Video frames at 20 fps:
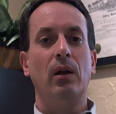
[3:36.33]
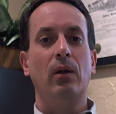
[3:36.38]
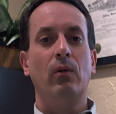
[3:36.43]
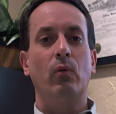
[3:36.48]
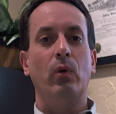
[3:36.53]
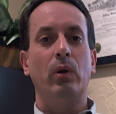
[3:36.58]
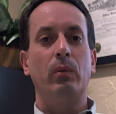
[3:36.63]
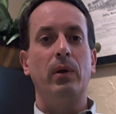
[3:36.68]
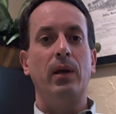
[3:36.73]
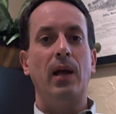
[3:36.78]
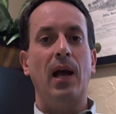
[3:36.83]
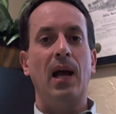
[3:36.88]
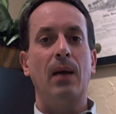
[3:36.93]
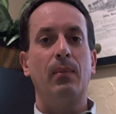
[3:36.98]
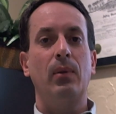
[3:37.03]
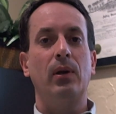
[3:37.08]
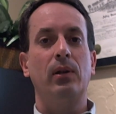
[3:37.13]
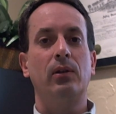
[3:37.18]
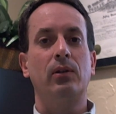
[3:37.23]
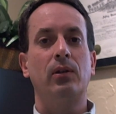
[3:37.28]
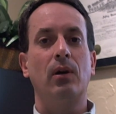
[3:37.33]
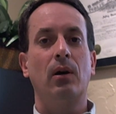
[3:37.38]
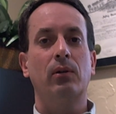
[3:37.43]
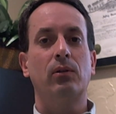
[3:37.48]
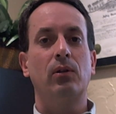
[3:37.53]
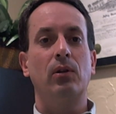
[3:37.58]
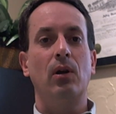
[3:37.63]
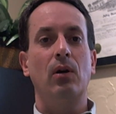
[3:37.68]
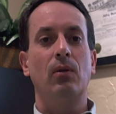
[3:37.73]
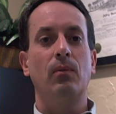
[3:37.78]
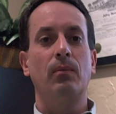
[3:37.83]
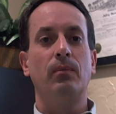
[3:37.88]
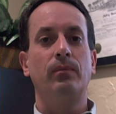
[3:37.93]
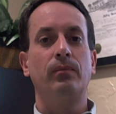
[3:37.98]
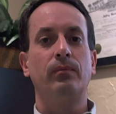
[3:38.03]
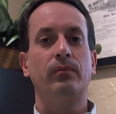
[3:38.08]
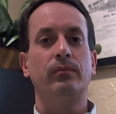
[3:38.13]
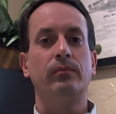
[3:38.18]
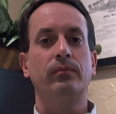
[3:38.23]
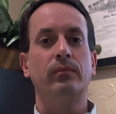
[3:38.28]
We'd be happy to talk to you.
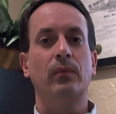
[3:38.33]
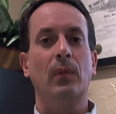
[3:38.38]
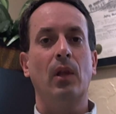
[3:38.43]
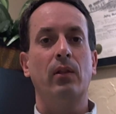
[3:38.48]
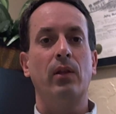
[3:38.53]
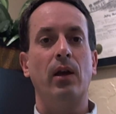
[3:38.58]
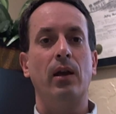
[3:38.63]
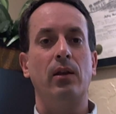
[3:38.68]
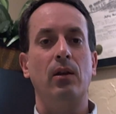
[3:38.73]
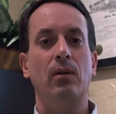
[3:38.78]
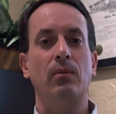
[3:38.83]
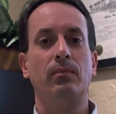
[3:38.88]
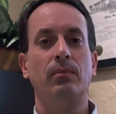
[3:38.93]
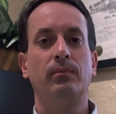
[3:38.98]
Thank you.